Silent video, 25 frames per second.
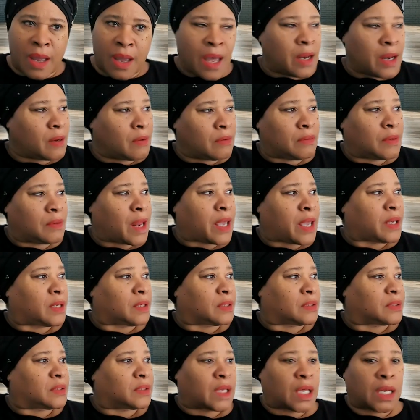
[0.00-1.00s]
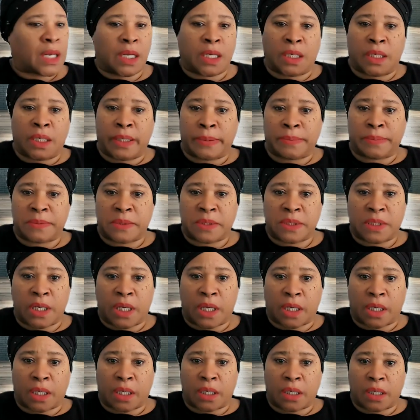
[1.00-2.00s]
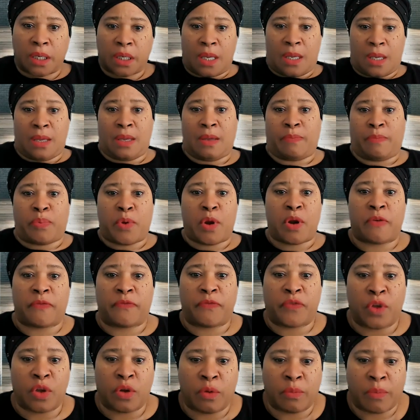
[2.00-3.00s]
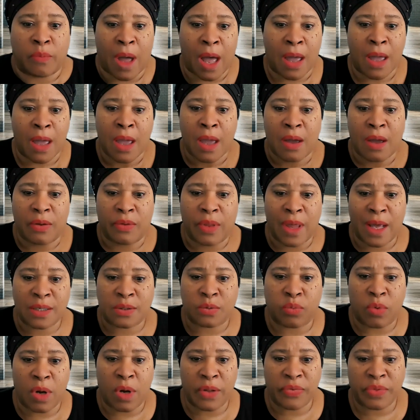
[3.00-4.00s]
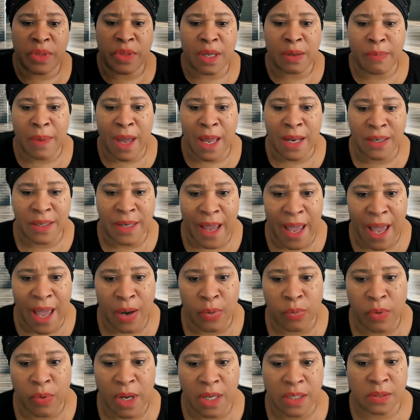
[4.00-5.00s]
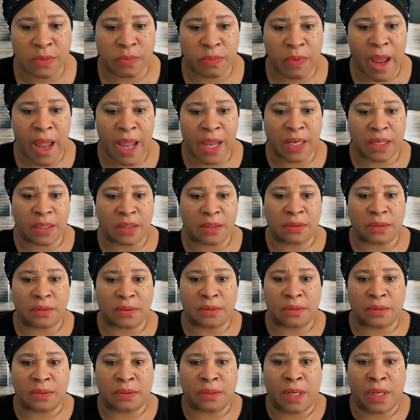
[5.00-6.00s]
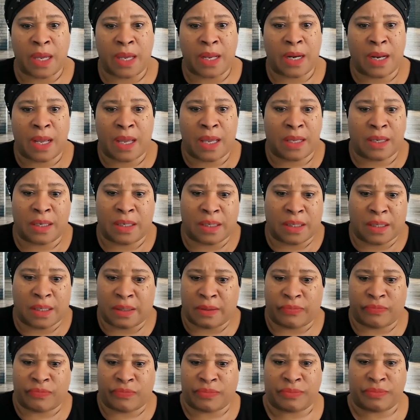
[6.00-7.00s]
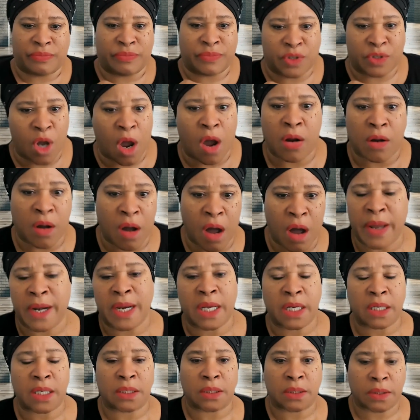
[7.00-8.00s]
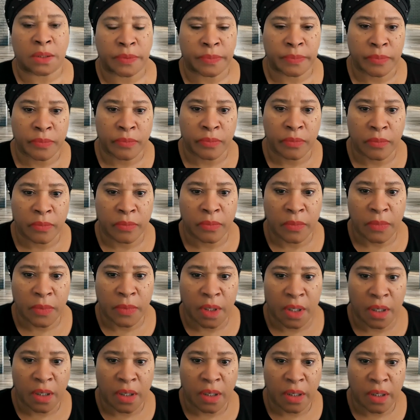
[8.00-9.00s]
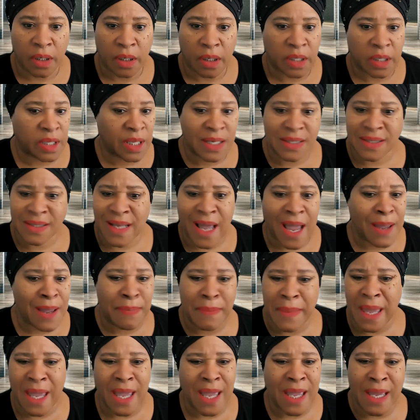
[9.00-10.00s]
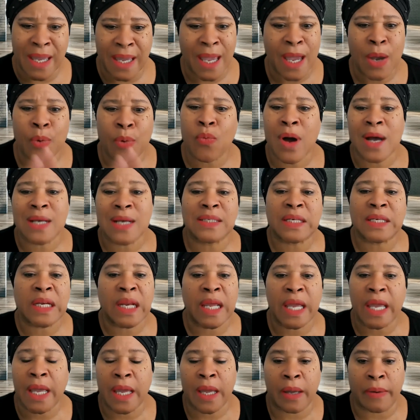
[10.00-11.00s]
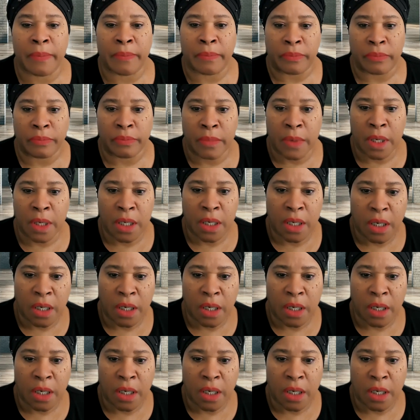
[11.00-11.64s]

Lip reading: I don't like selling lipstick and perfume. That's one thing my dad was right. And doggone it, this ain't me. It wasn't him.